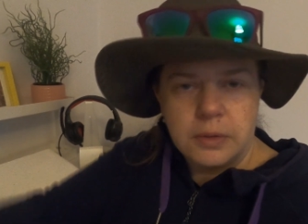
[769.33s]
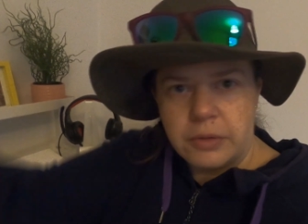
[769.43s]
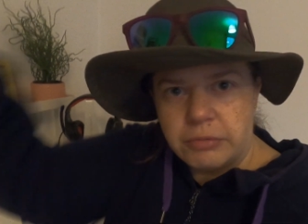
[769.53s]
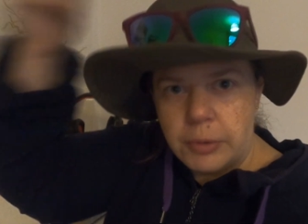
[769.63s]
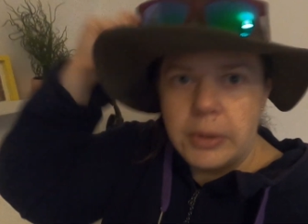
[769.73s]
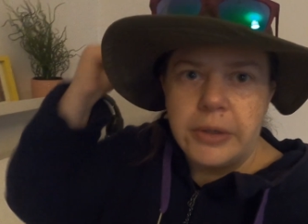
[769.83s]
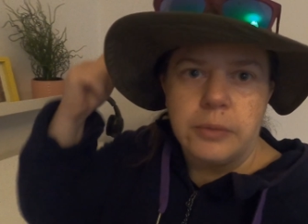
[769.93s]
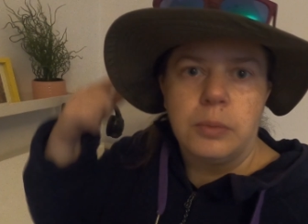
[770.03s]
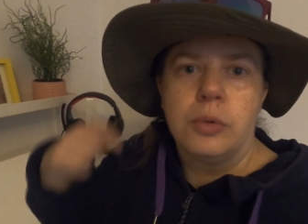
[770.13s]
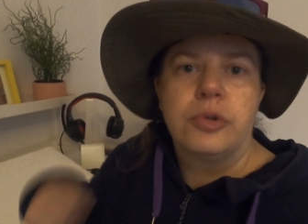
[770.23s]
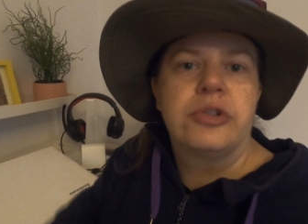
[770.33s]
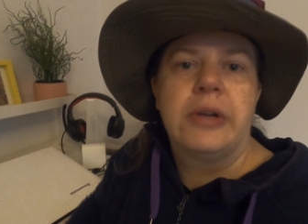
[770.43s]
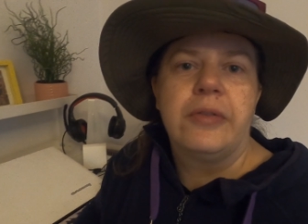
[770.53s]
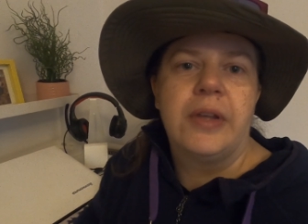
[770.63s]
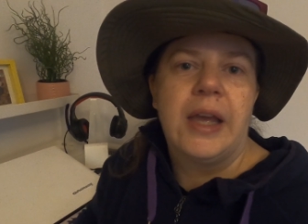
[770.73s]
throw a load of water
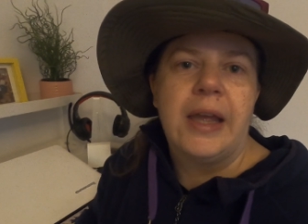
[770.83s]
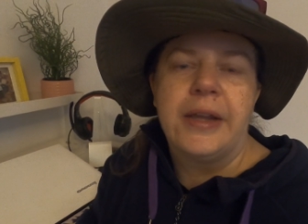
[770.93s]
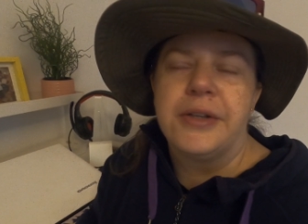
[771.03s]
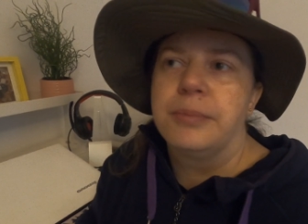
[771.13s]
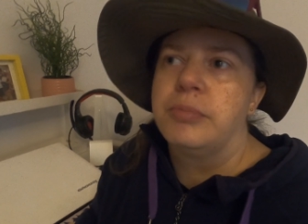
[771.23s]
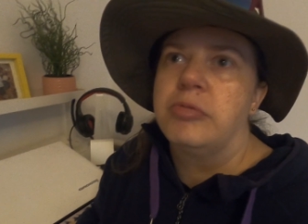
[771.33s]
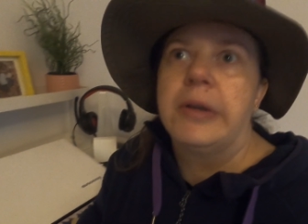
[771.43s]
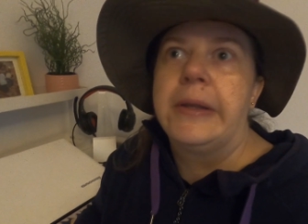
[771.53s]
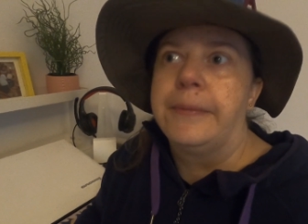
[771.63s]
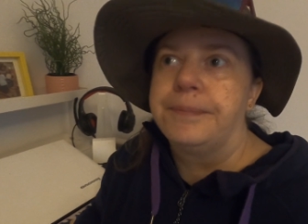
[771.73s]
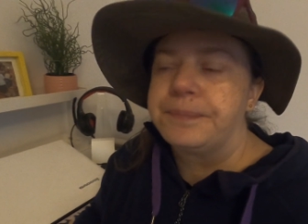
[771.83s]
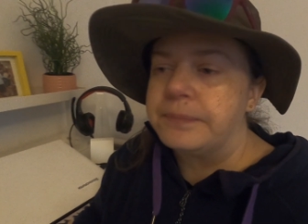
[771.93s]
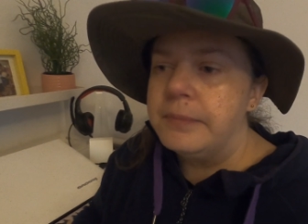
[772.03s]
over your head. Brilliant.